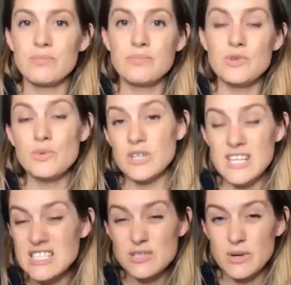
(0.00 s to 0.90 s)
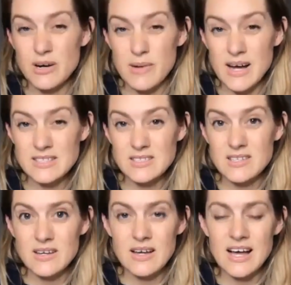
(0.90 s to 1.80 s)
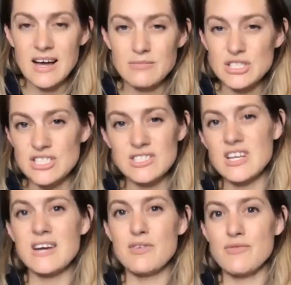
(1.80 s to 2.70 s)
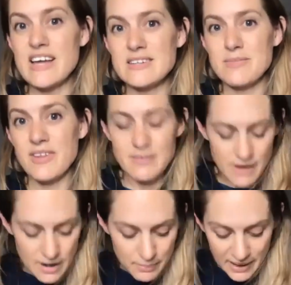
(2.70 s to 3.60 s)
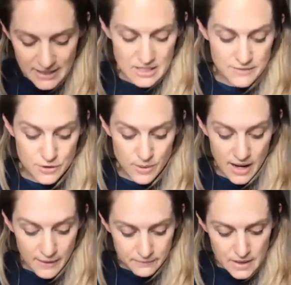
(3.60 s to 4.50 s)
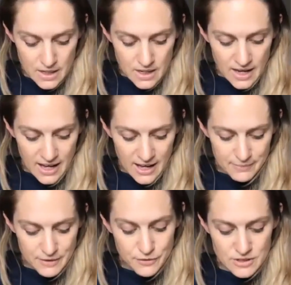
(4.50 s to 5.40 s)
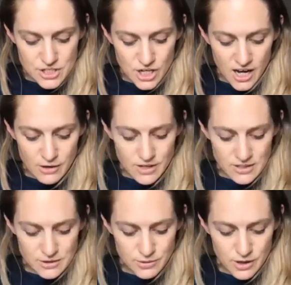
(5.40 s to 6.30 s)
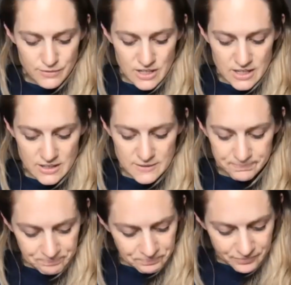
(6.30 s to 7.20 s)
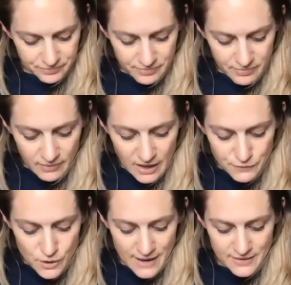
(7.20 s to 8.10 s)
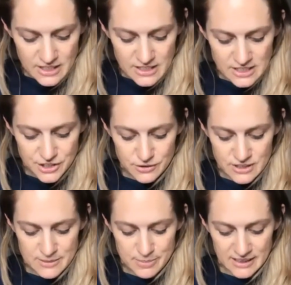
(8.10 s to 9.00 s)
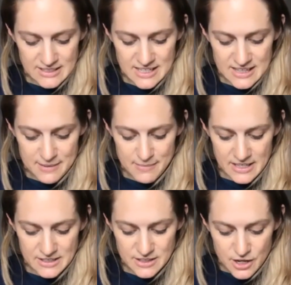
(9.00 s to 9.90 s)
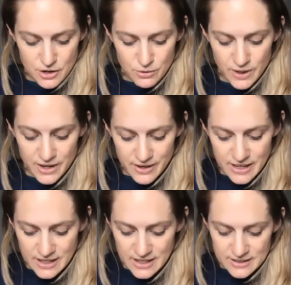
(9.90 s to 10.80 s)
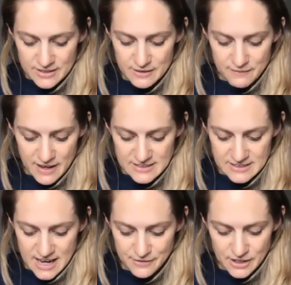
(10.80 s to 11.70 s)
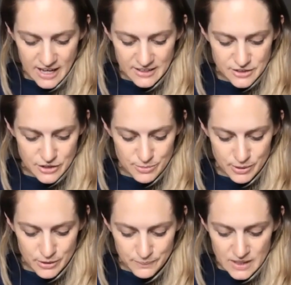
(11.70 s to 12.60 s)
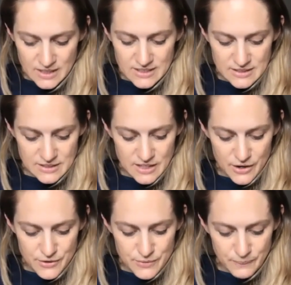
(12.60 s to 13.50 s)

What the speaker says: you wouldn't need to wear a mask, which is just kind of a random thing, right? But if you are, if you're a child under 12 years, if you have a condition or disability that makes wearing the face covering unsuitable. So,